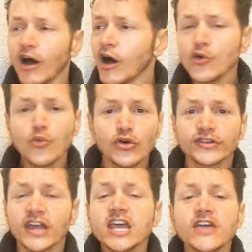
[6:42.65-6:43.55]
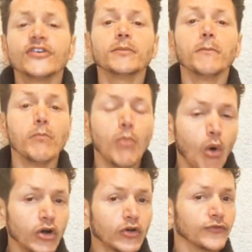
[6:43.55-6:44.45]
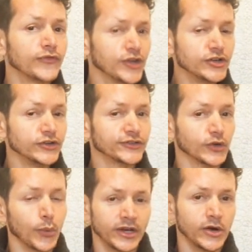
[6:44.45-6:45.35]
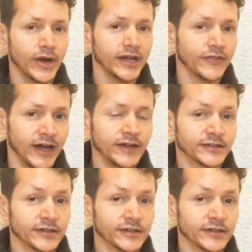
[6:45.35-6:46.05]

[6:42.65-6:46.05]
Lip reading: I was even more confused when I read that.